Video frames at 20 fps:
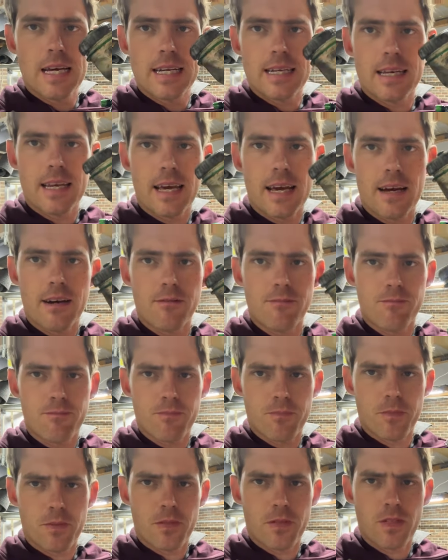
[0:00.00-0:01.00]
Now,
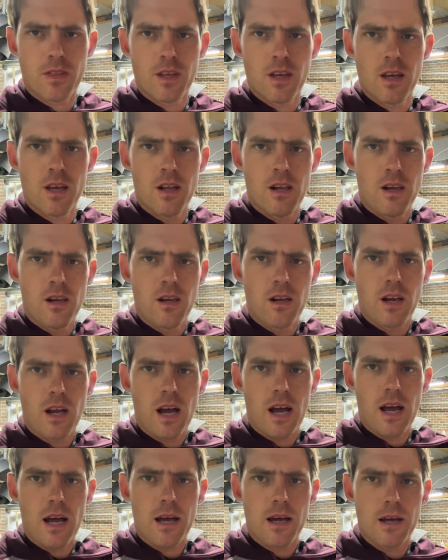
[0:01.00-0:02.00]

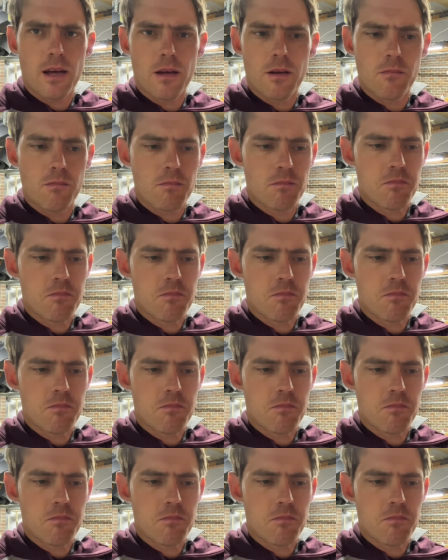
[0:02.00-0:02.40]
uh,